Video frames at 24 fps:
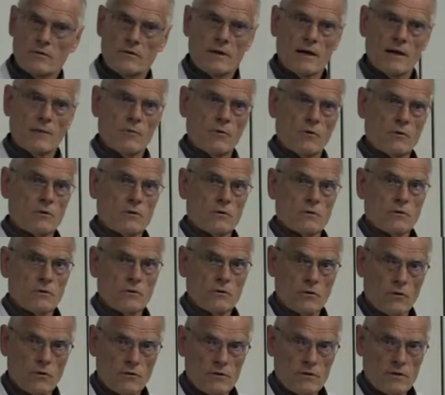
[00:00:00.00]
the upper
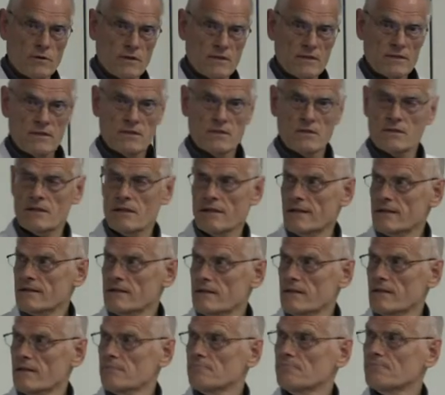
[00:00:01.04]
northeast states
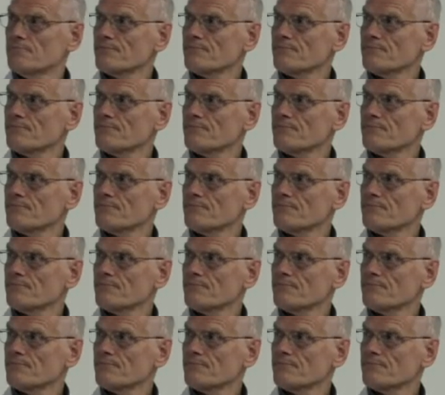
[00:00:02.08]
there.